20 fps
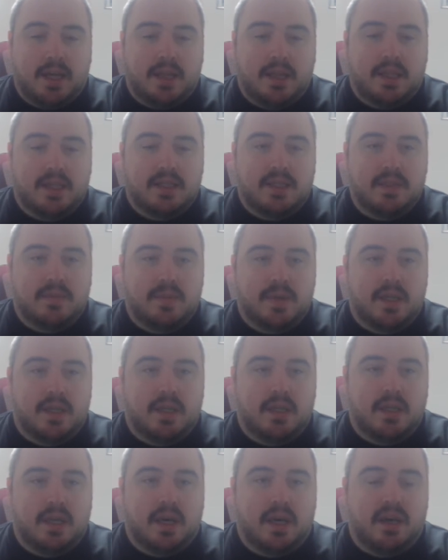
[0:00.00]
This has been
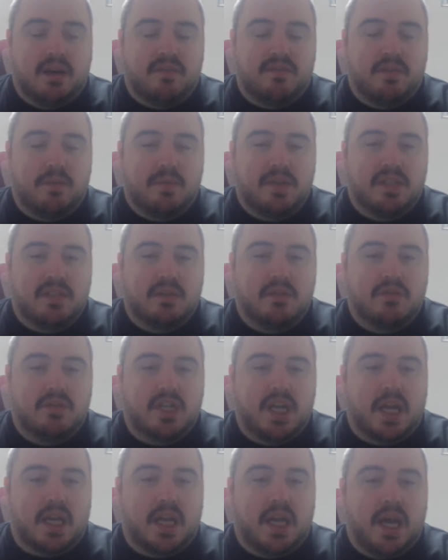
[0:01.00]
Famitsu.
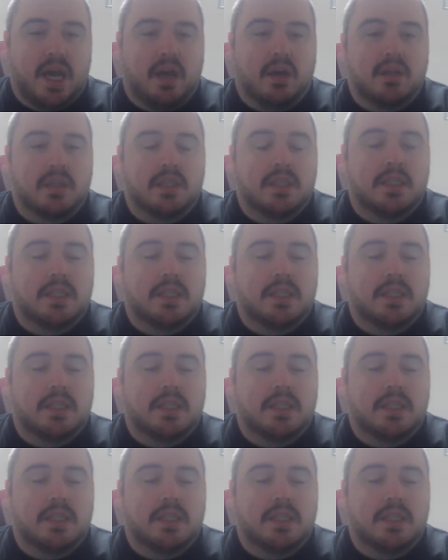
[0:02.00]
Check it out.